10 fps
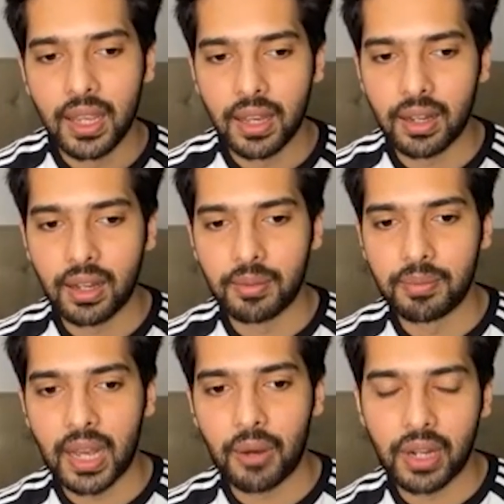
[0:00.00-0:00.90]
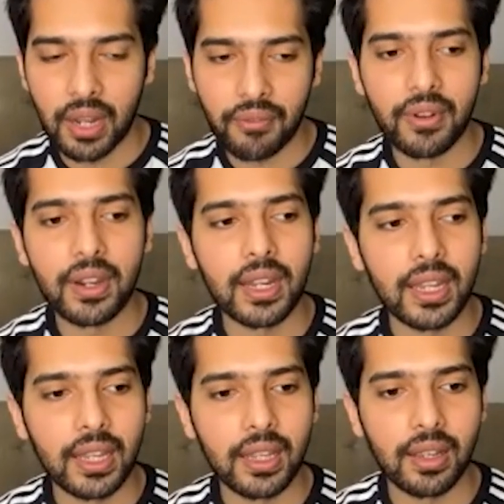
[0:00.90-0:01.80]
Uh, I would
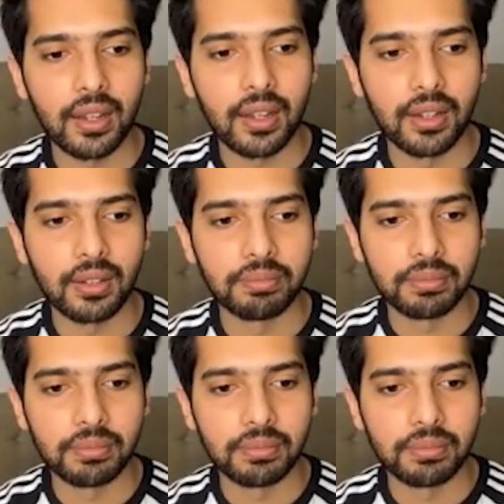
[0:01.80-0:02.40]
definitely uh,